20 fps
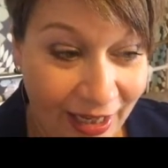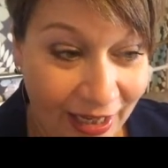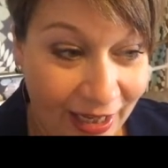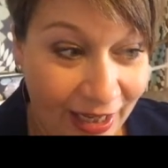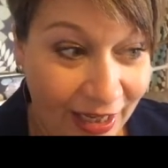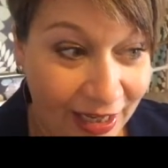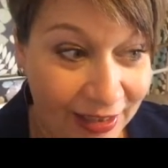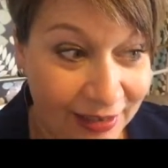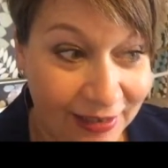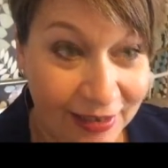
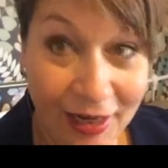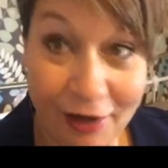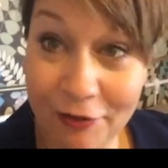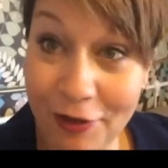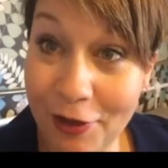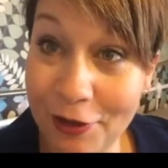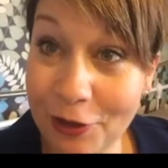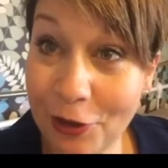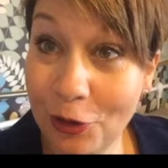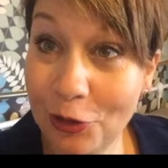and I've
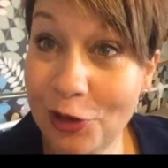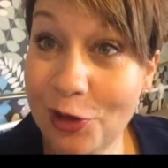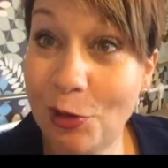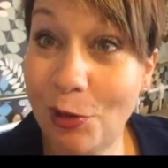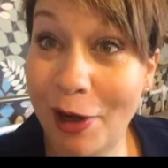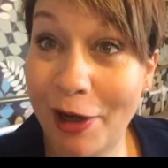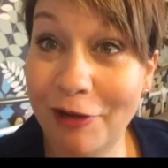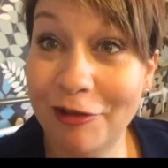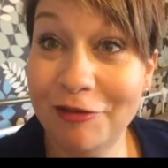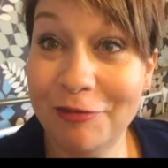only got
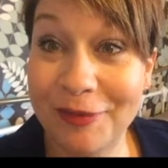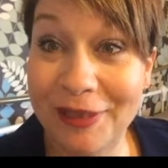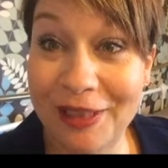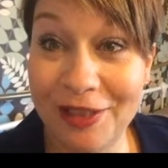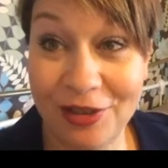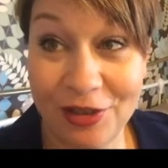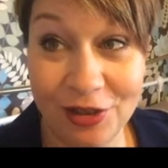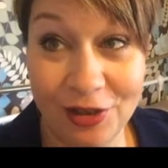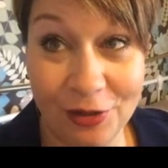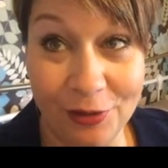12
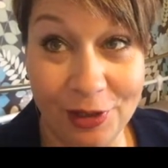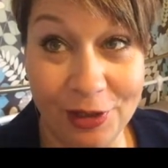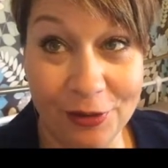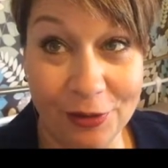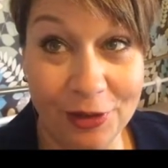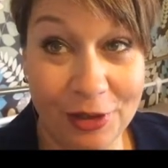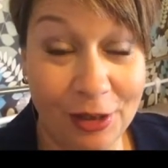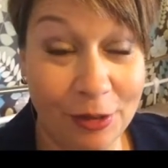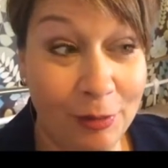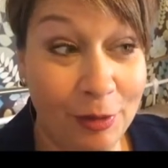minutes to do it, so
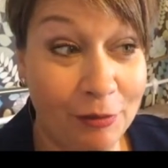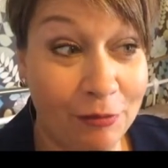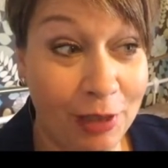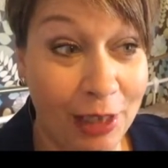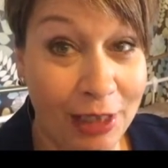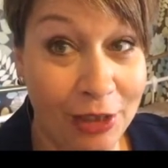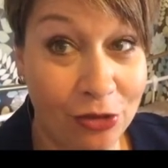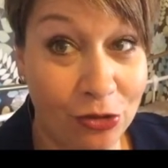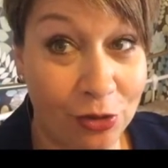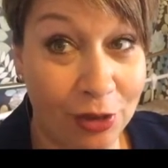it's going to be
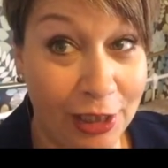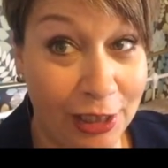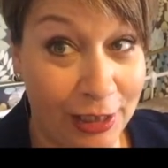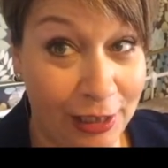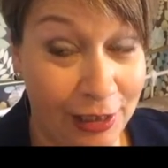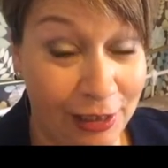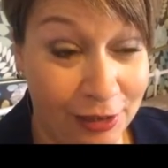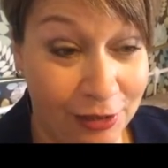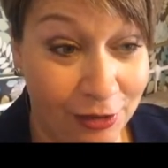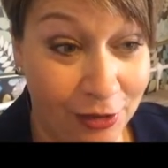really
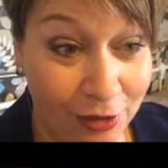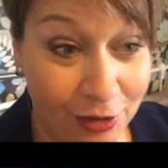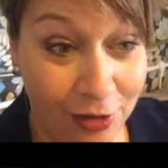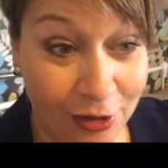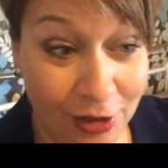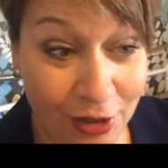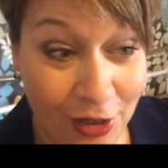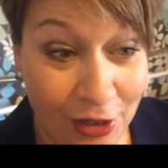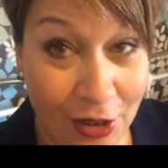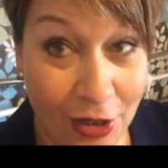tricky to
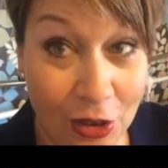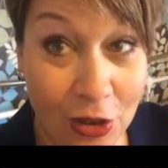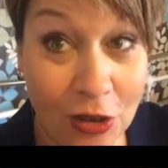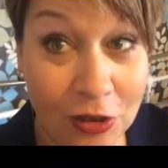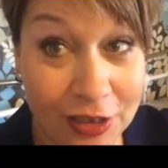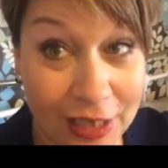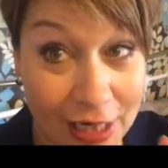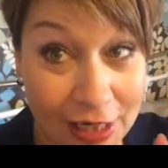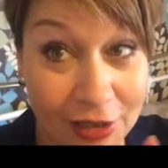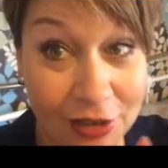
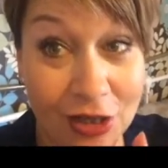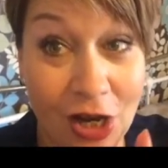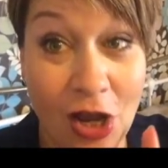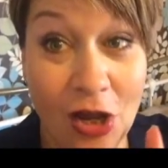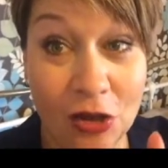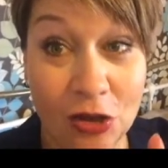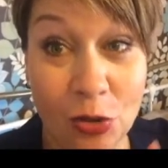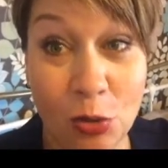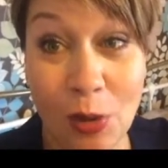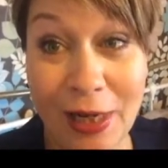condense
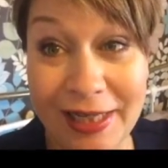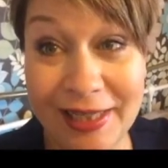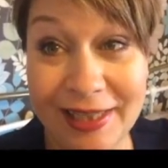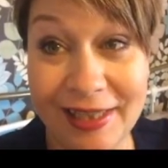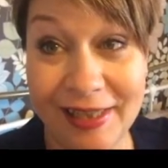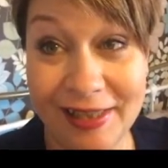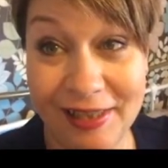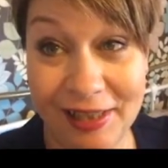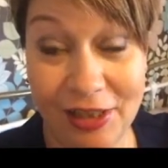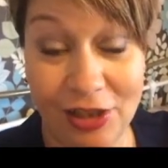
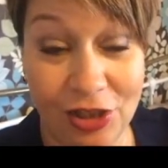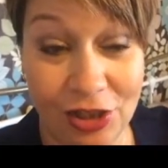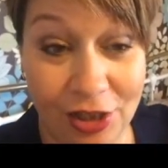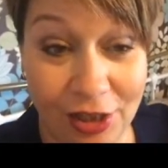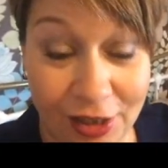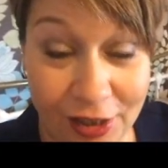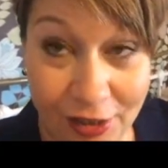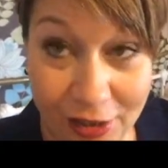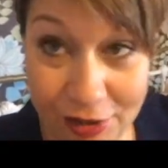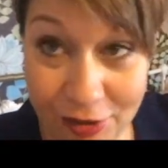26
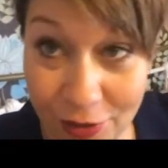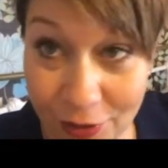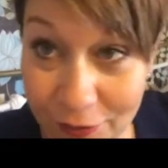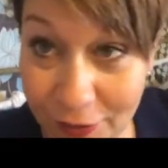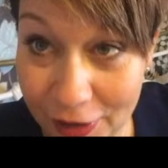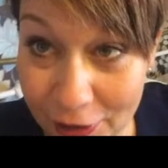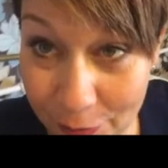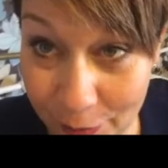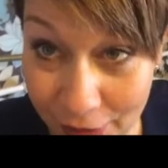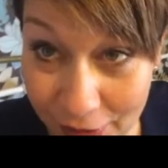years of
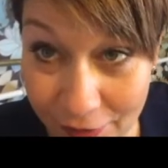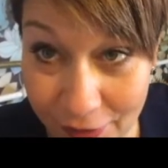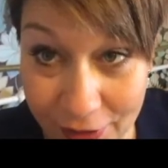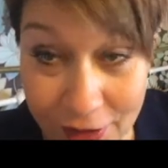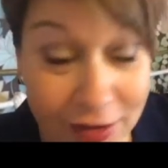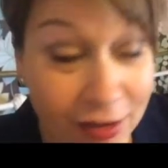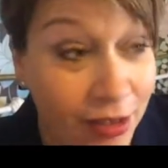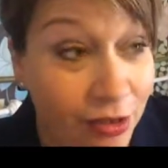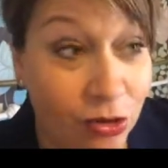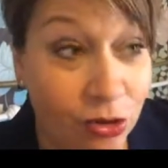
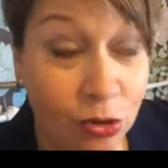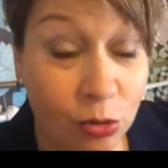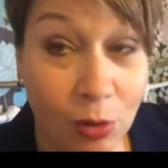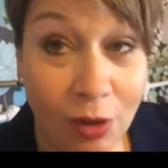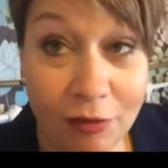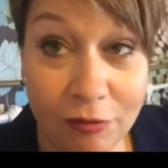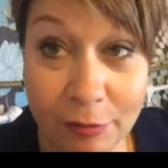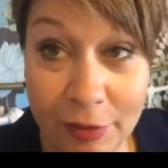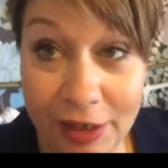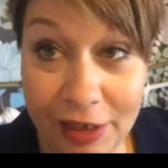experience into
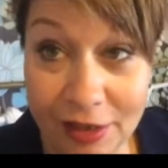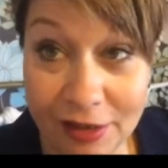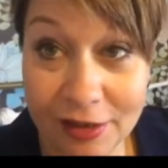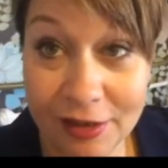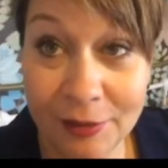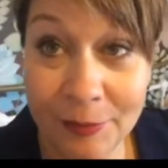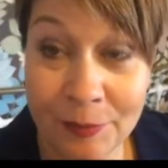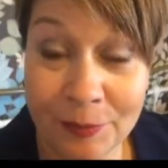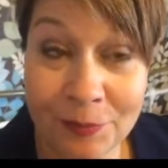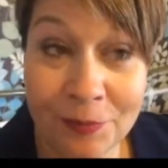12
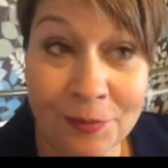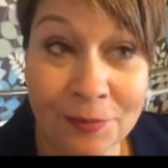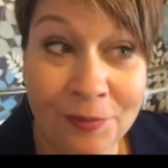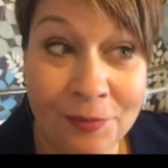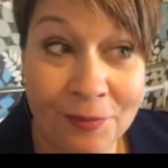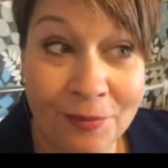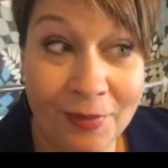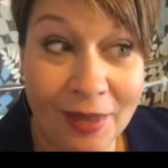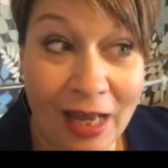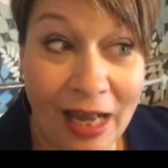minutes.
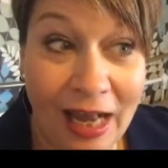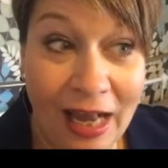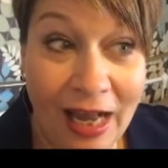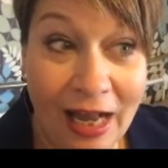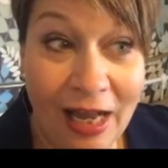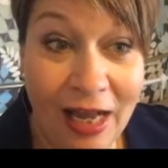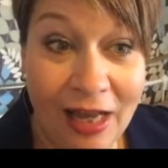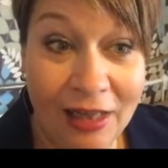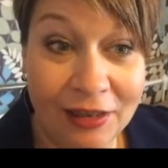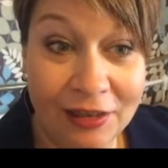
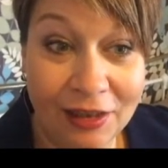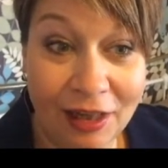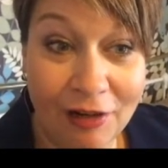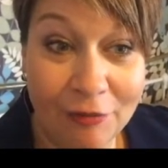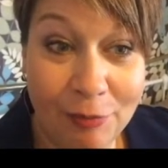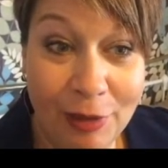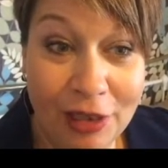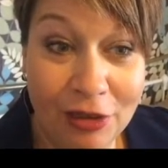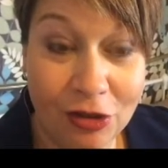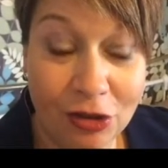And
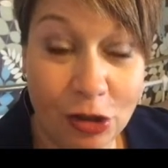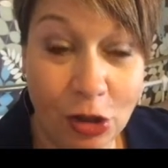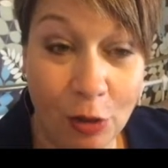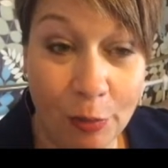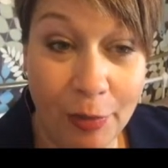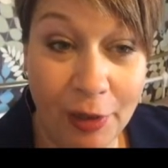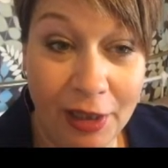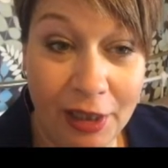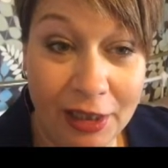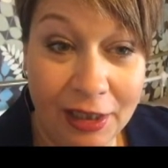I've picked a
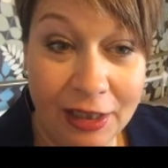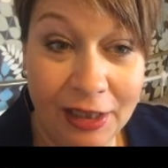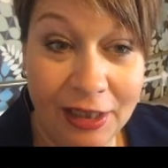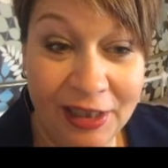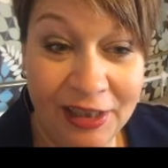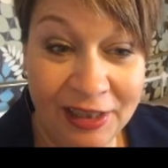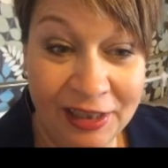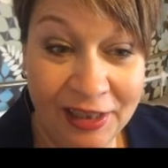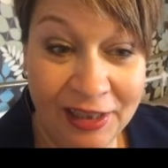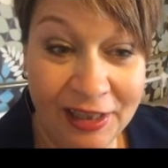topic
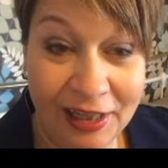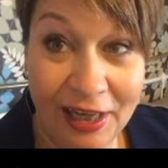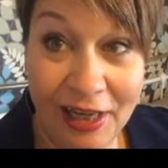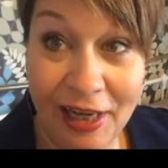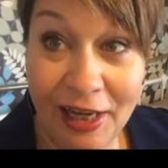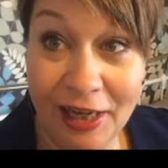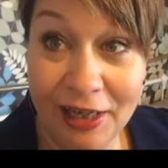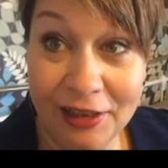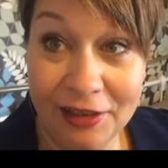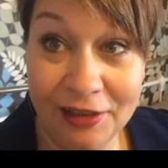
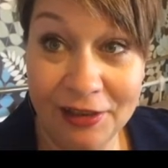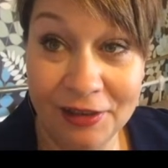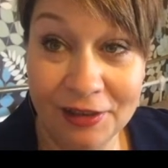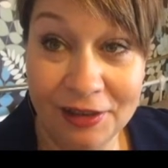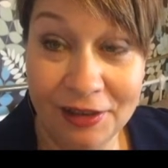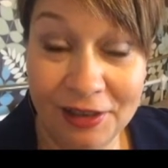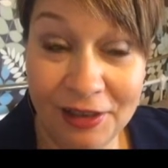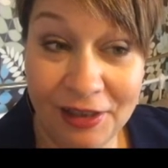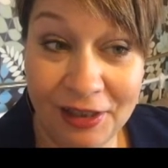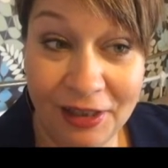and
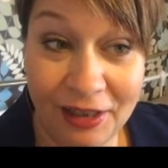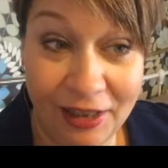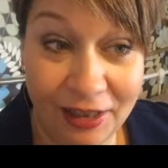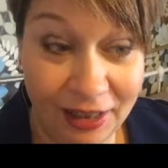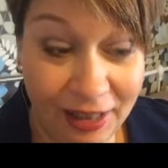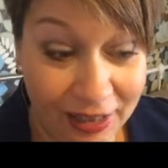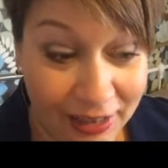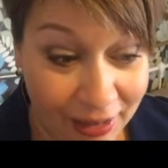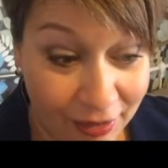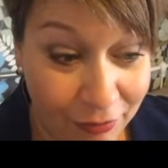
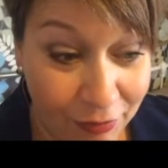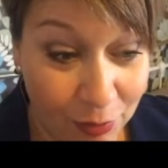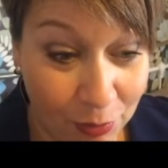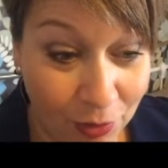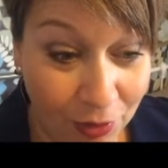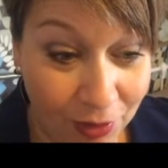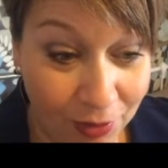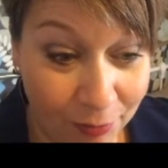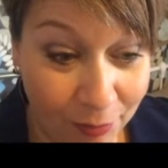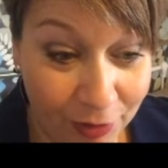like
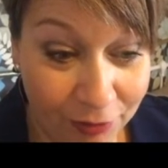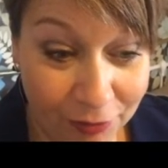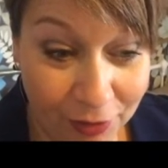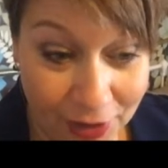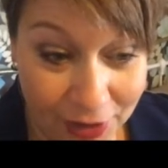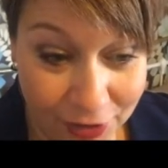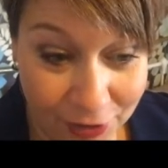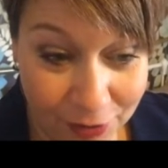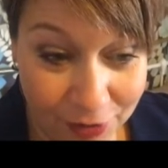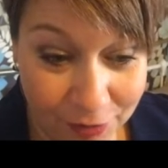everyone, before
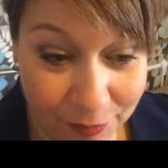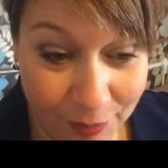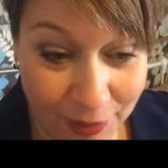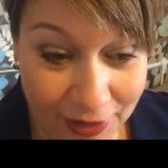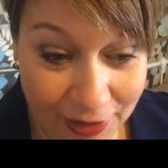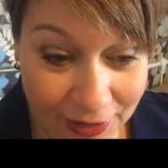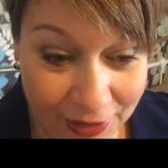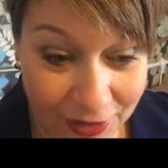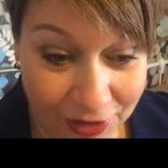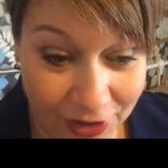I do a
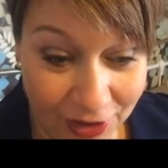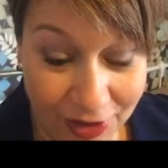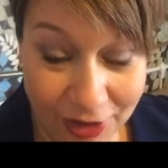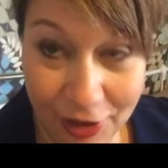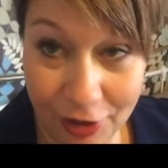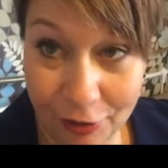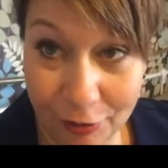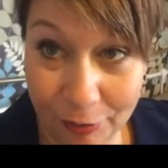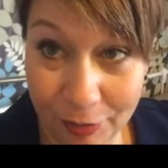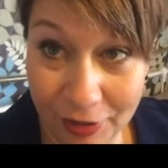speech, I
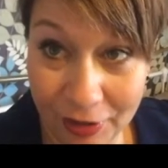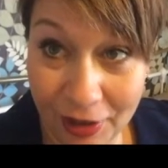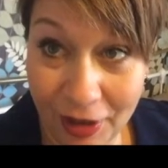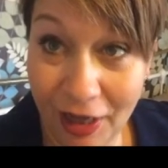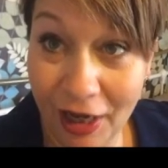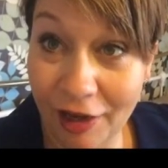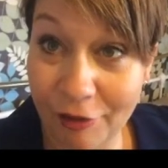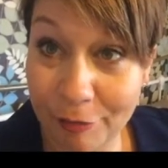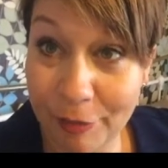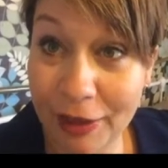hope
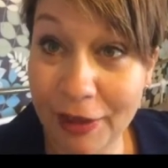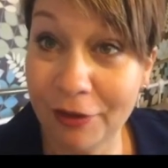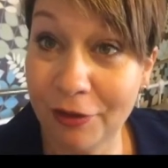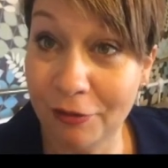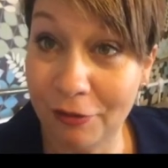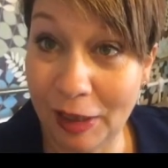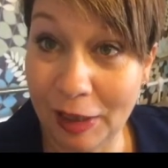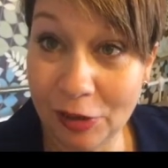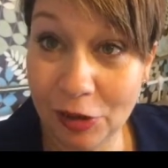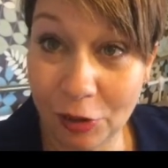I've picked the
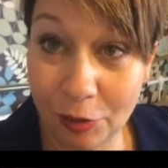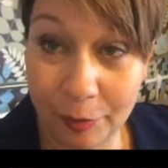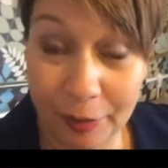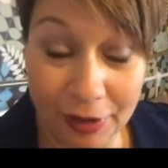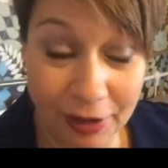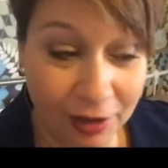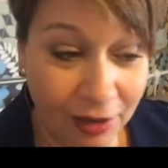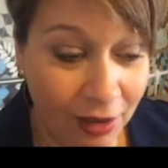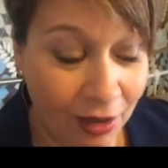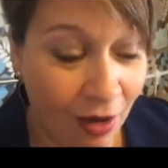right
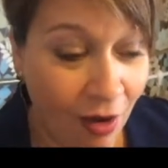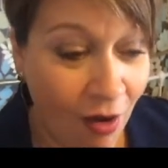topic.